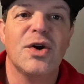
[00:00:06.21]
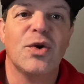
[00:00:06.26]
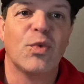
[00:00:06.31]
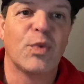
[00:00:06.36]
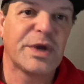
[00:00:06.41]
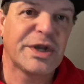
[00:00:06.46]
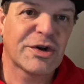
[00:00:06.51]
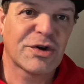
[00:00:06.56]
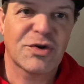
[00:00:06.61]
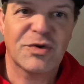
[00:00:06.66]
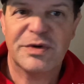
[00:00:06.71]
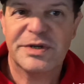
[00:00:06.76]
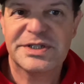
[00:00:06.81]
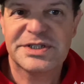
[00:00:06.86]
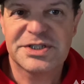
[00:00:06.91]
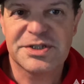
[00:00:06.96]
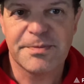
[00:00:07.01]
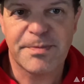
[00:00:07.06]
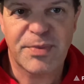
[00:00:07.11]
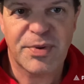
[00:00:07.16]
We are going
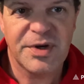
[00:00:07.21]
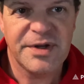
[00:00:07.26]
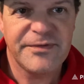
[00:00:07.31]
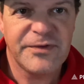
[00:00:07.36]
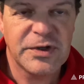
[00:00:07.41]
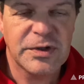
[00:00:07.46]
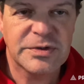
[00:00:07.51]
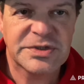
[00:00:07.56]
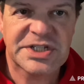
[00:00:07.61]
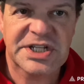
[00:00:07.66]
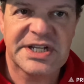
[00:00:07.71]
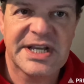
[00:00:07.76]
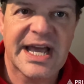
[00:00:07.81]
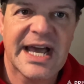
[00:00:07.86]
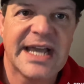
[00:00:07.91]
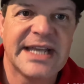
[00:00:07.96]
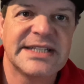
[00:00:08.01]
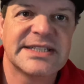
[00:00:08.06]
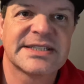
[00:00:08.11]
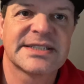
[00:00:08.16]
to preview
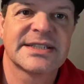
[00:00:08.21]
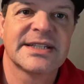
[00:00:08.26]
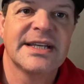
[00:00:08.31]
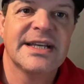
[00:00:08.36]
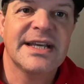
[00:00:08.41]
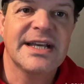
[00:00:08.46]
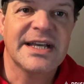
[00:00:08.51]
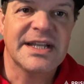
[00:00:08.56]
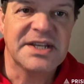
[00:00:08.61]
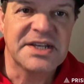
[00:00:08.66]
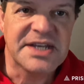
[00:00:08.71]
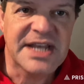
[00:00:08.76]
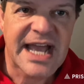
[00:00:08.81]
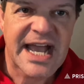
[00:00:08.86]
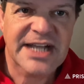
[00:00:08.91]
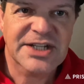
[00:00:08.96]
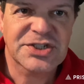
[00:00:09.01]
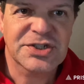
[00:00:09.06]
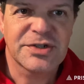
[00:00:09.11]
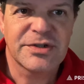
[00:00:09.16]
tonight's
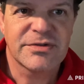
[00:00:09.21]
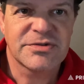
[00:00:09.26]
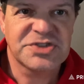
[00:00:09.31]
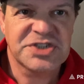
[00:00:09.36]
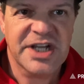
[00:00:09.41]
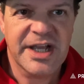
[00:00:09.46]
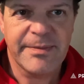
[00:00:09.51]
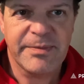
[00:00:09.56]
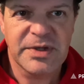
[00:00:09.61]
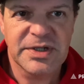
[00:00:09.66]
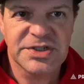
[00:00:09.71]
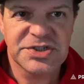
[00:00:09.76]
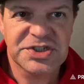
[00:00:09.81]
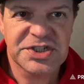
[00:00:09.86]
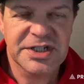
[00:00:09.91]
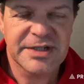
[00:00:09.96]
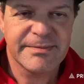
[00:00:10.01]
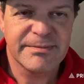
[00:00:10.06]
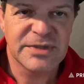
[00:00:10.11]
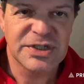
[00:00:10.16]
national
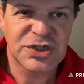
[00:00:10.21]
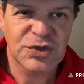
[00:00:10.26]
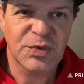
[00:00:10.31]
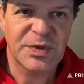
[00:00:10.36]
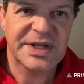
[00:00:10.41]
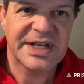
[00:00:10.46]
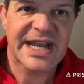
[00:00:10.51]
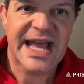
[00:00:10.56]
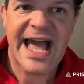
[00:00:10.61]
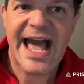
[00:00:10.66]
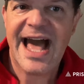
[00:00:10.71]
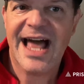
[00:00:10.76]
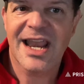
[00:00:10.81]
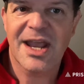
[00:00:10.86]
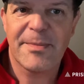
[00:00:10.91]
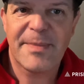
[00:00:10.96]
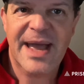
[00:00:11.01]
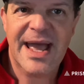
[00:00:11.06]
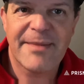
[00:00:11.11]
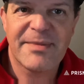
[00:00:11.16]
championship between
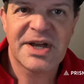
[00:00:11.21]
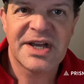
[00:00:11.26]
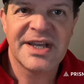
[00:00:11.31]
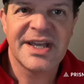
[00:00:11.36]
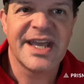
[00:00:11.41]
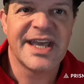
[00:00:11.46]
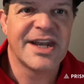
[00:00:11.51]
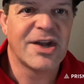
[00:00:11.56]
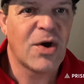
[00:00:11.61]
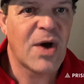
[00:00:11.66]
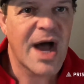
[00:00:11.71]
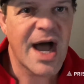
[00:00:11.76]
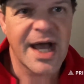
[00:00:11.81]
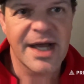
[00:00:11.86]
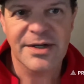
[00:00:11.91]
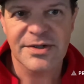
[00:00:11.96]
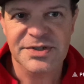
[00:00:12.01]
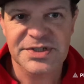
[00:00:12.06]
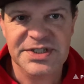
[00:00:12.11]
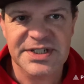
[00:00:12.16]
Alabama and
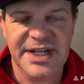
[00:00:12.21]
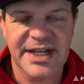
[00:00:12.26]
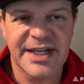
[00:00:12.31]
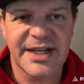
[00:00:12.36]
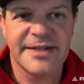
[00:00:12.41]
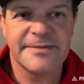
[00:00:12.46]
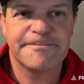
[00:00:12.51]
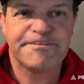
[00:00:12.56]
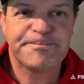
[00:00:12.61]
Ohio State.